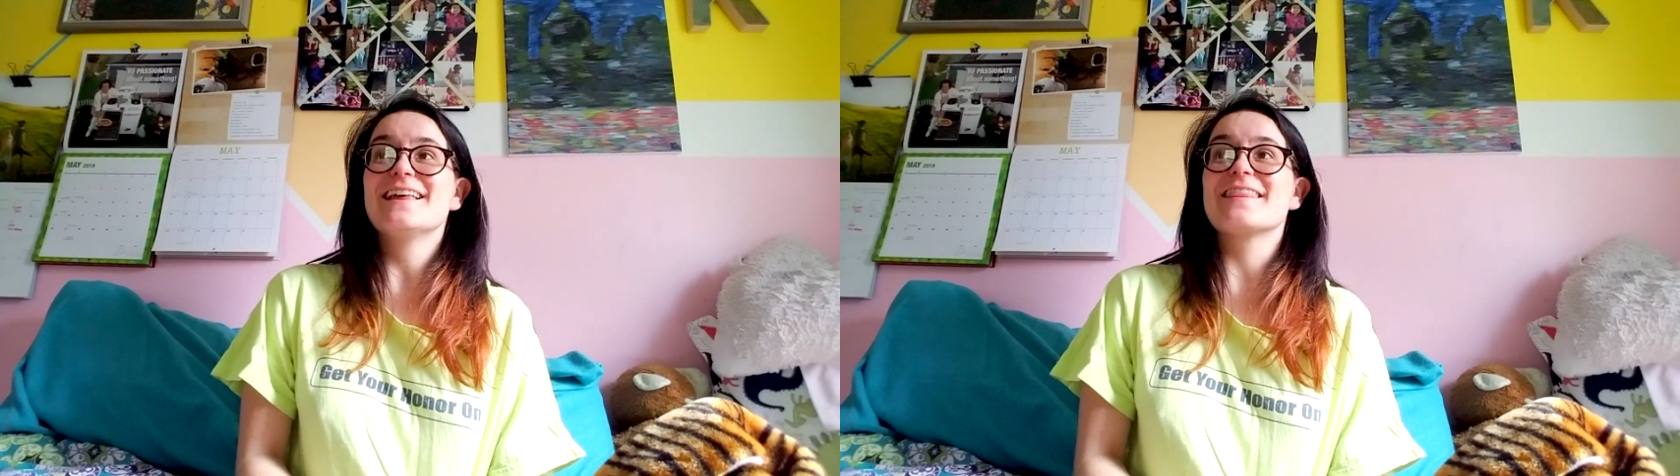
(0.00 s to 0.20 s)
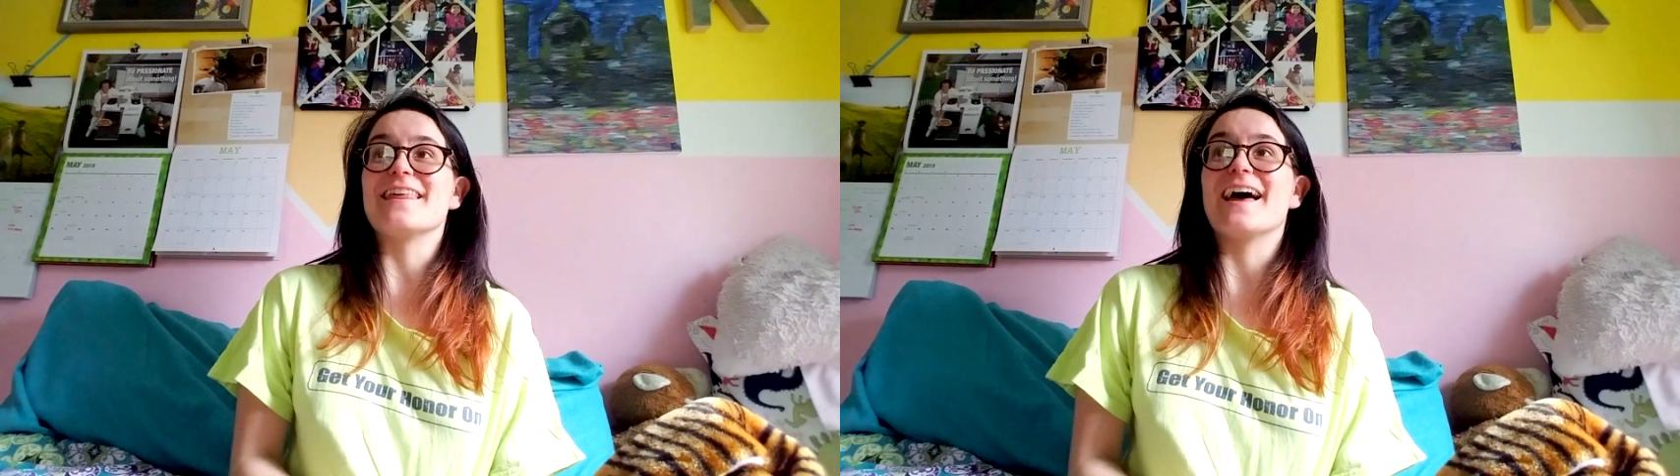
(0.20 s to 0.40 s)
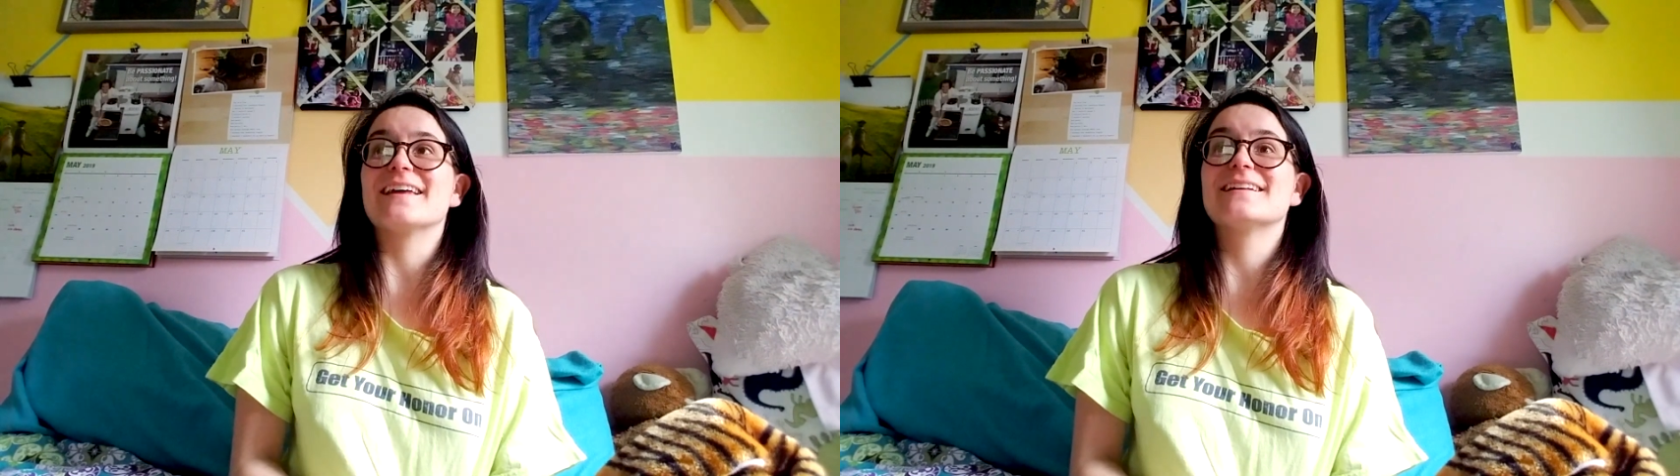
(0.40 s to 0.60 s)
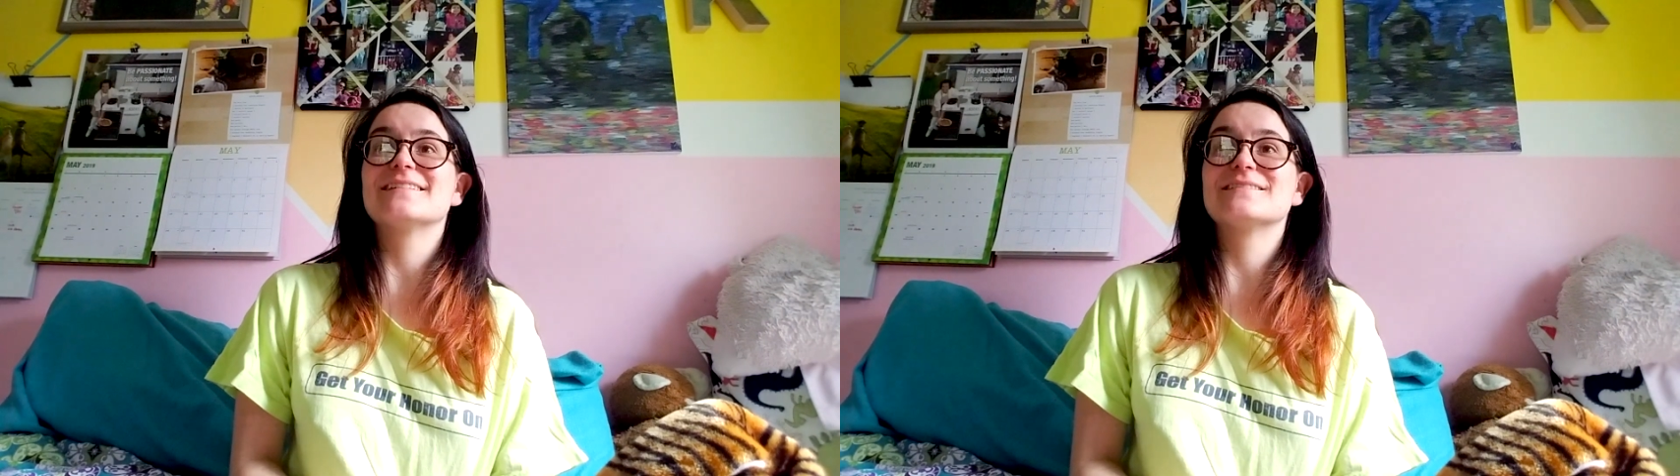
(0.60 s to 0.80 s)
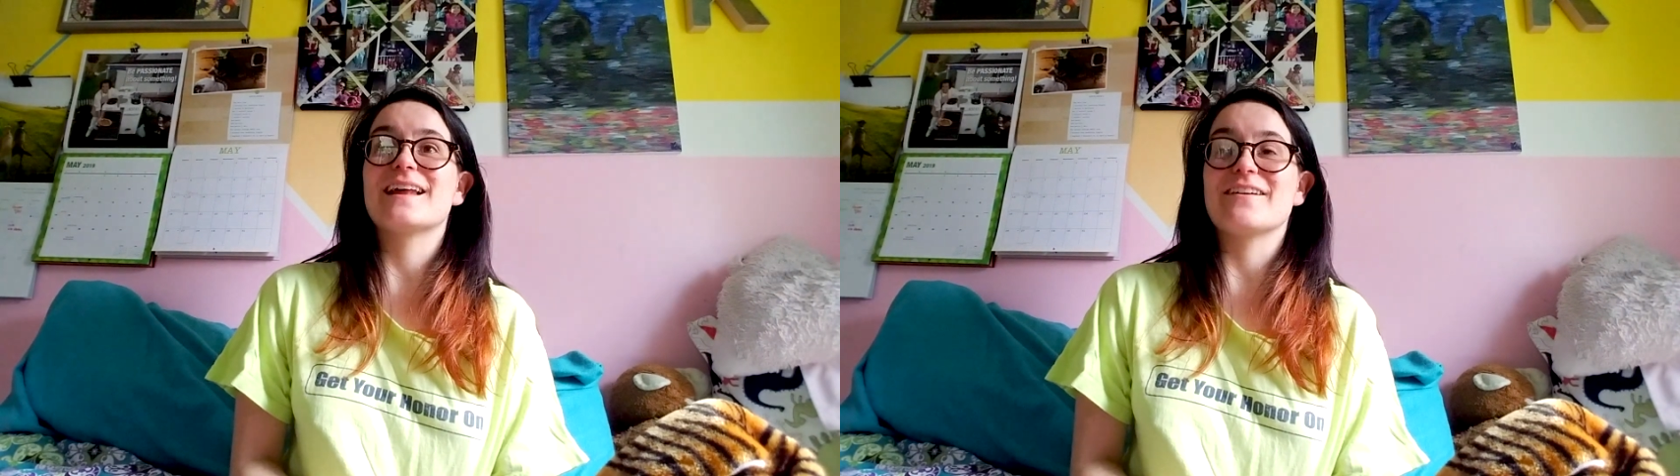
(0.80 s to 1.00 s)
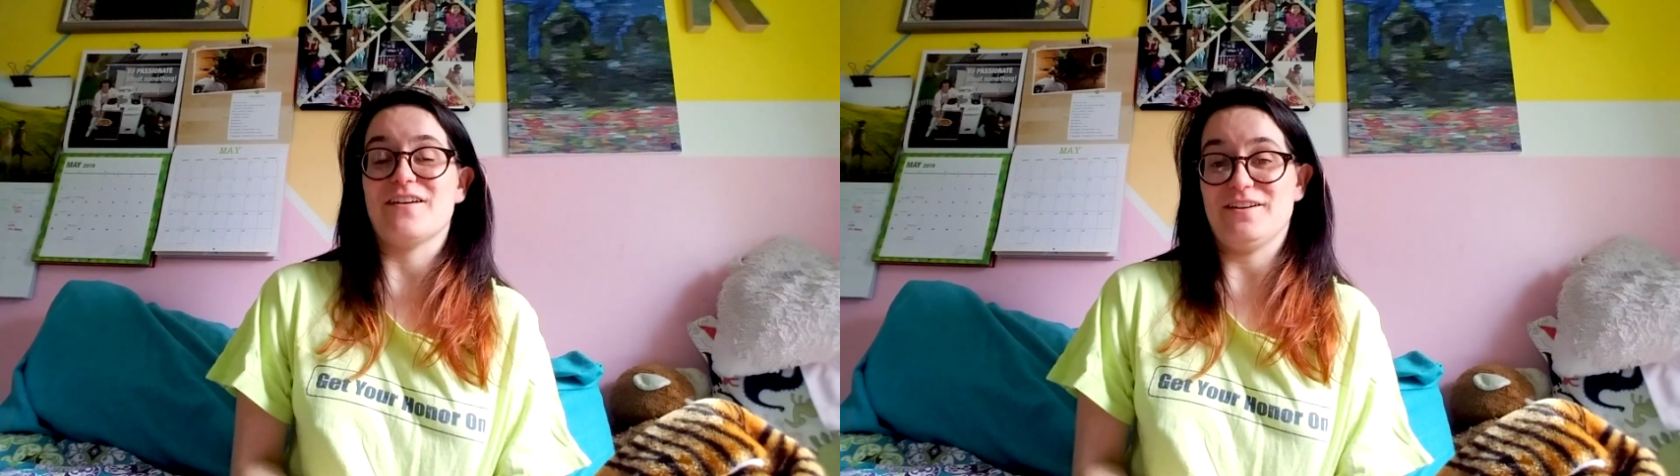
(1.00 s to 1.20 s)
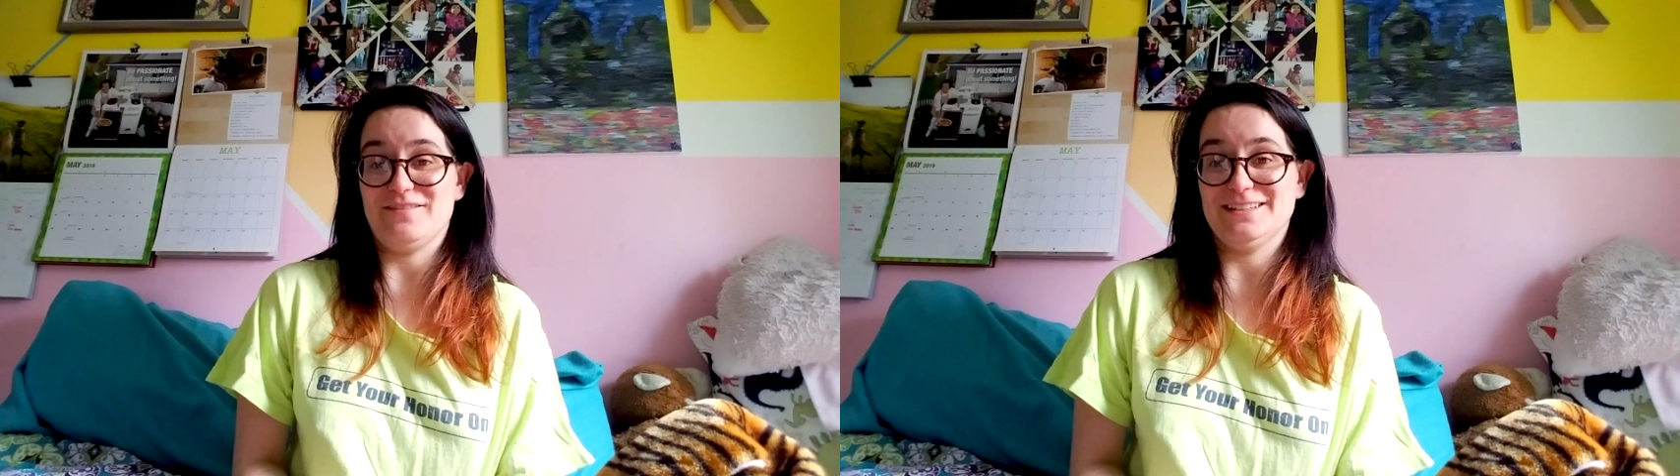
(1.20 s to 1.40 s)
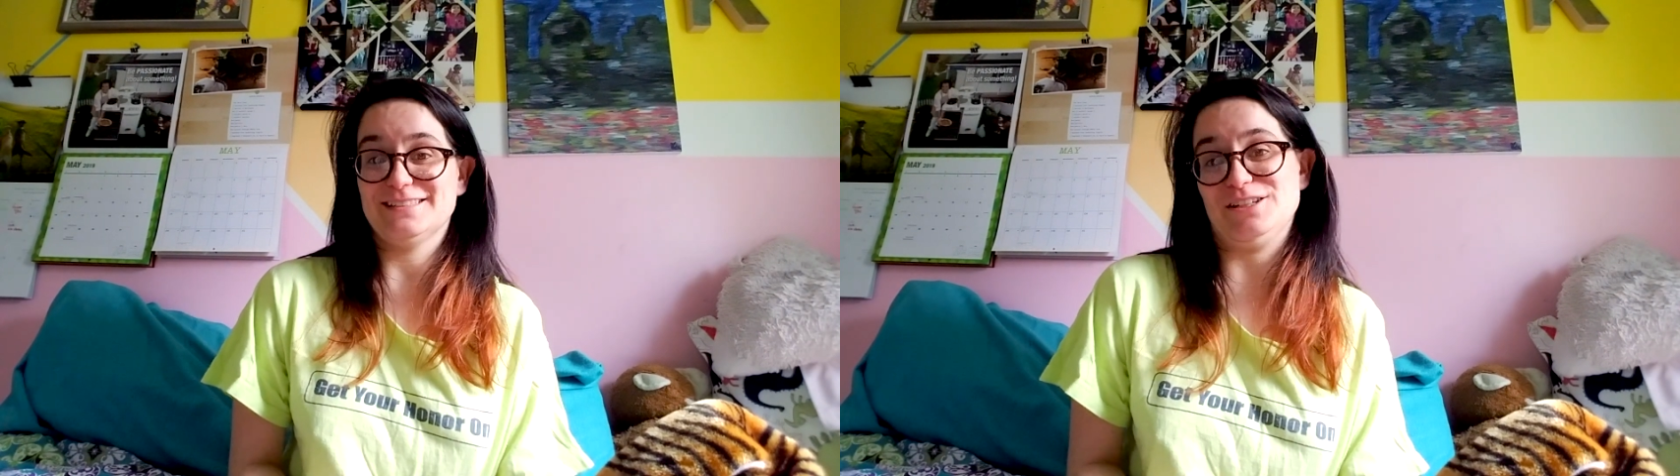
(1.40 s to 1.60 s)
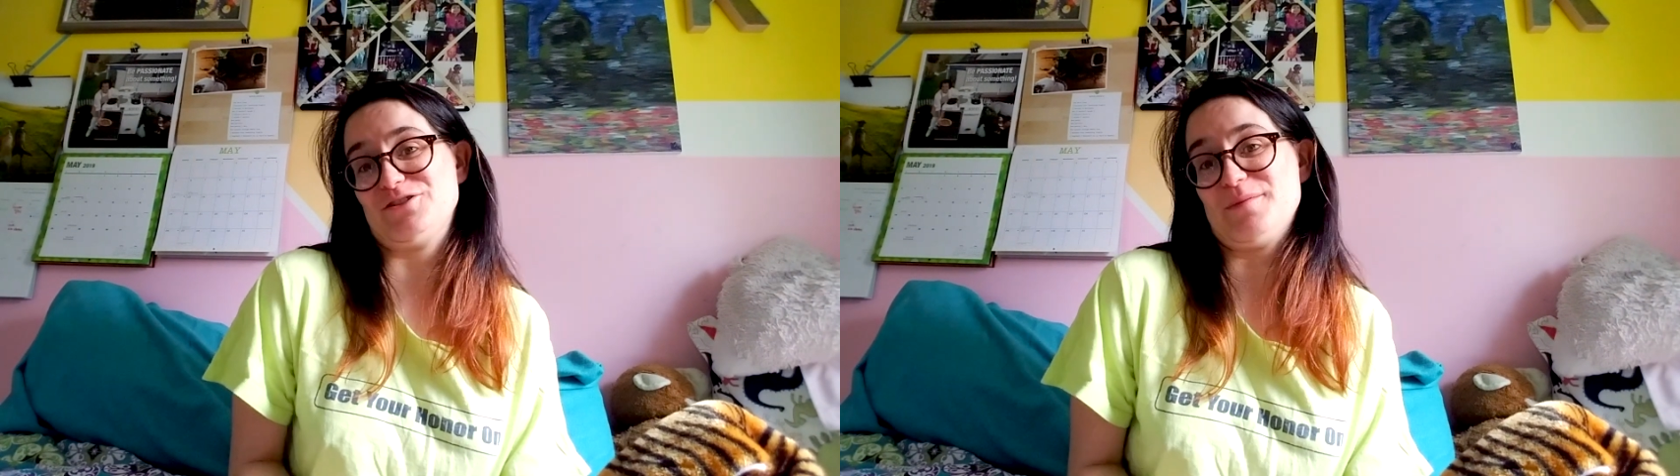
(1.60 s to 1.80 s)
that I found having a seizure in my